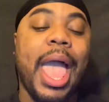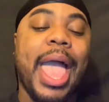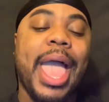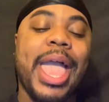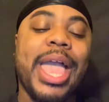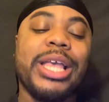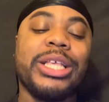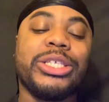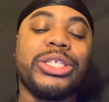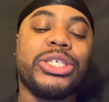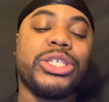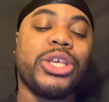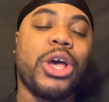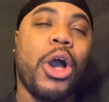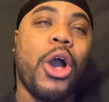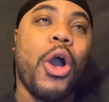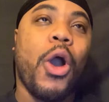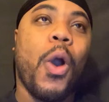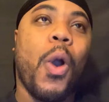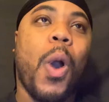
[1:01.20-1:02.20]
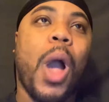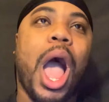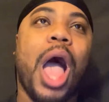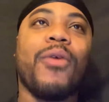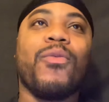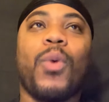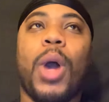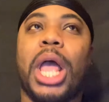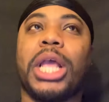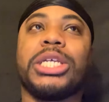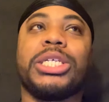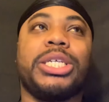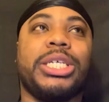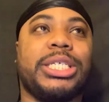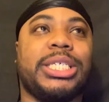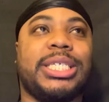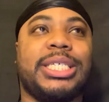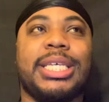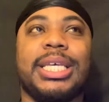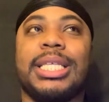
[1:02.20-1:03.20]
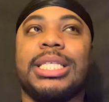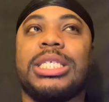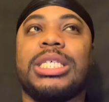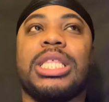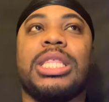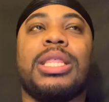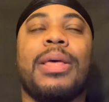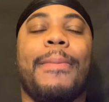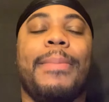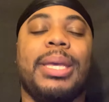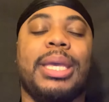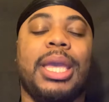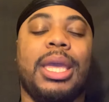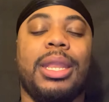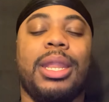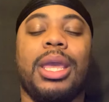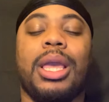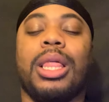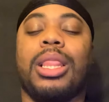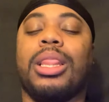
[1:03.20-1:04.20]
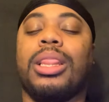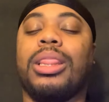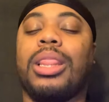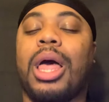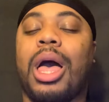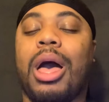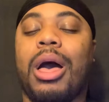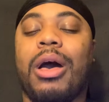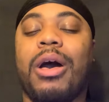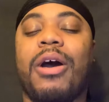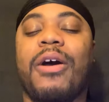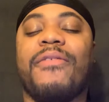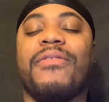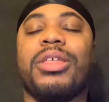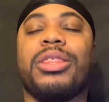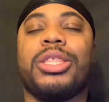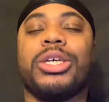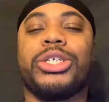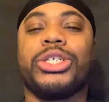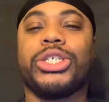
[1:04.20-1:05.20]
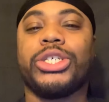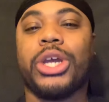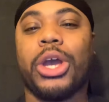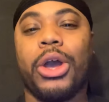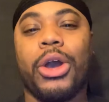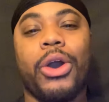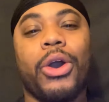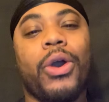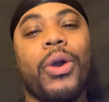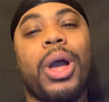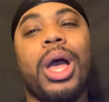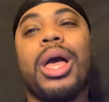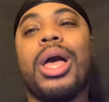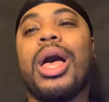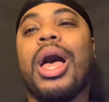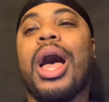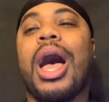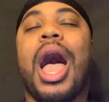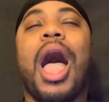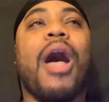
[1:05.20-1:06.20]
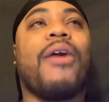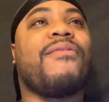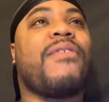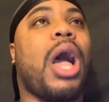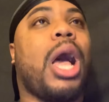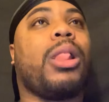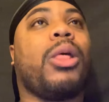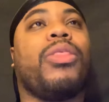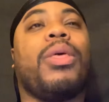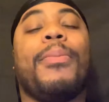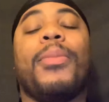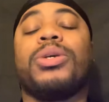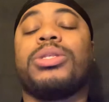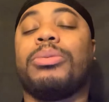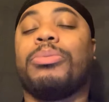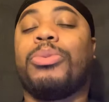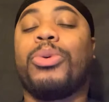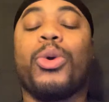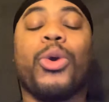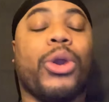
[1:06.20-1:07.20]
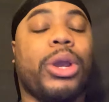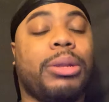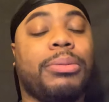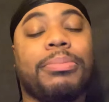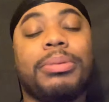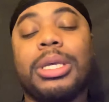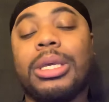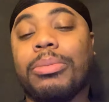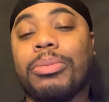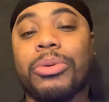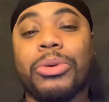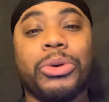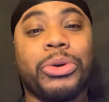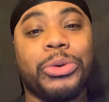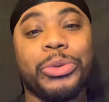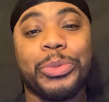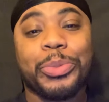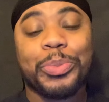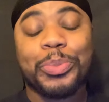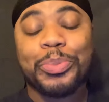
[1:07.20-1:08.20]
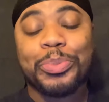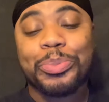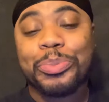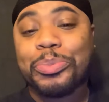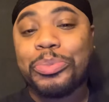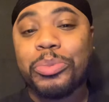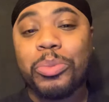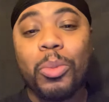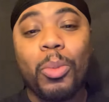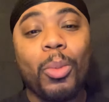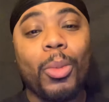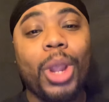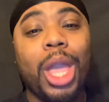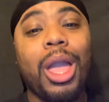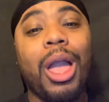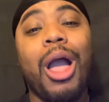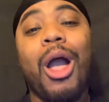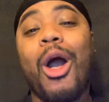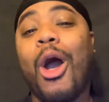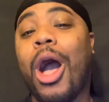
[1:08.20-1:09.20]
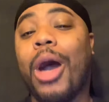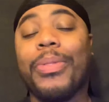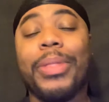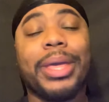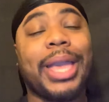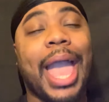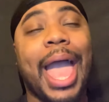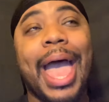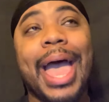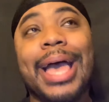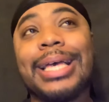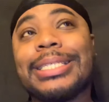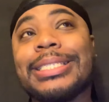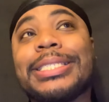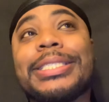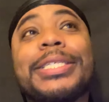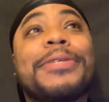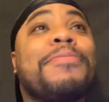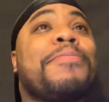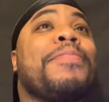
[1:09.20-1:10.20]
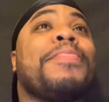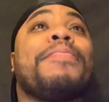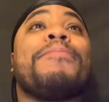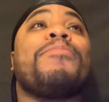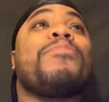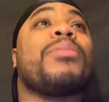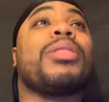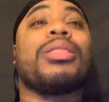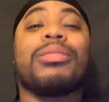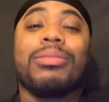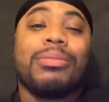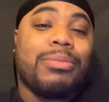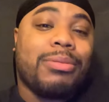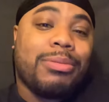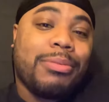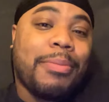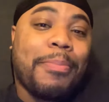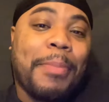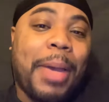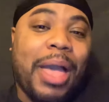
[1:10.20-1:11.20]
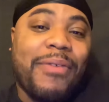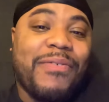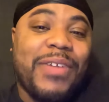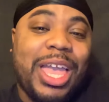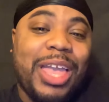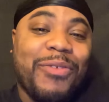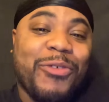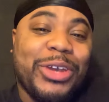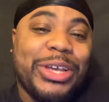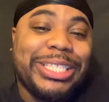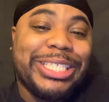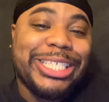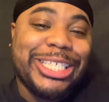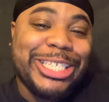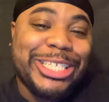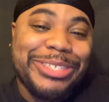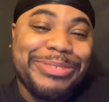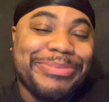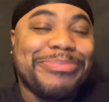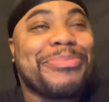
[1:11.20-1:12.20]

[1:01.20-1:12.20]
And so I've watched it since the beginning. Love the show. I follow the most important people on the cast, my favorites.